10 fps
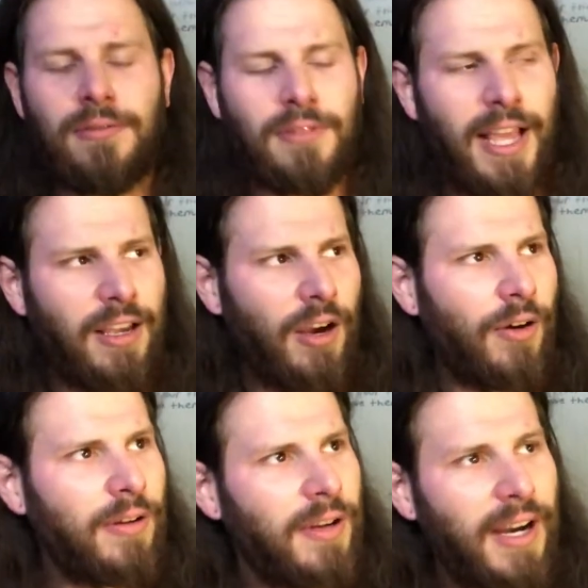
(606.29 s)
Let
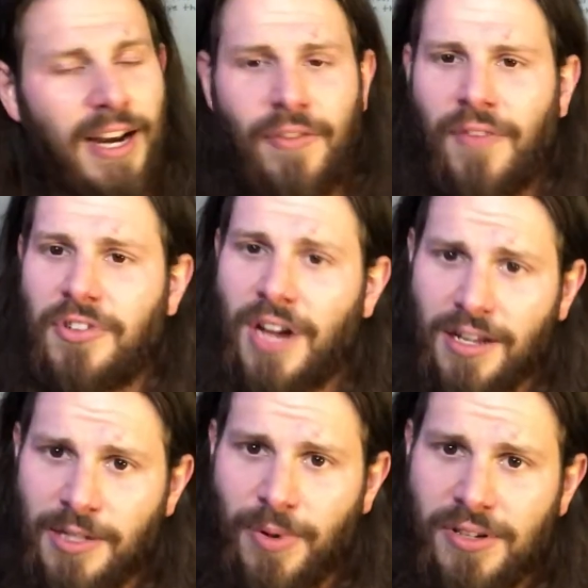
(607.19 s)
go. I'll never have to talk to
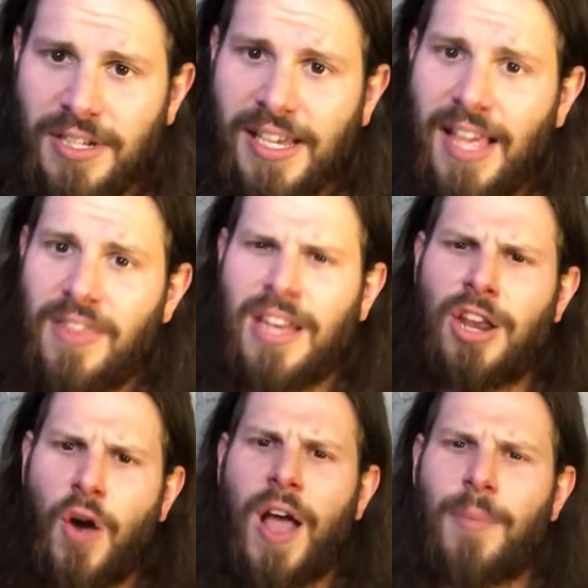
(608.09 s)
this person again. They
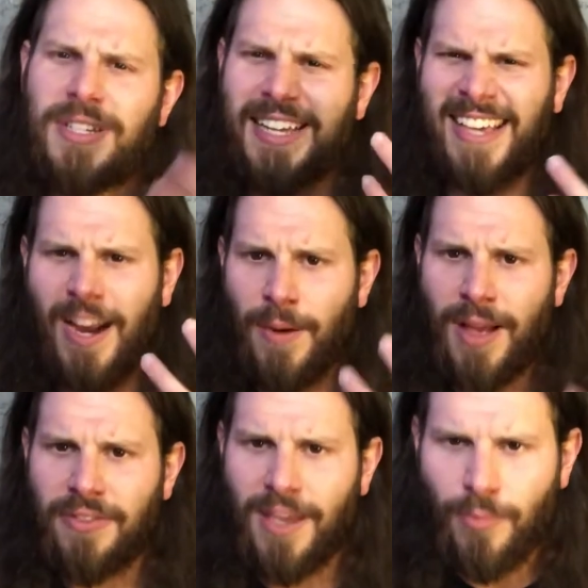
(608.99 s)
know how much I care
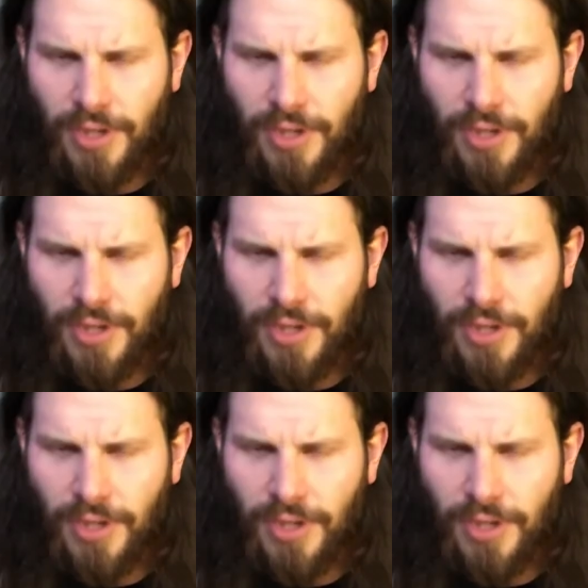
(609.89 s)
about them.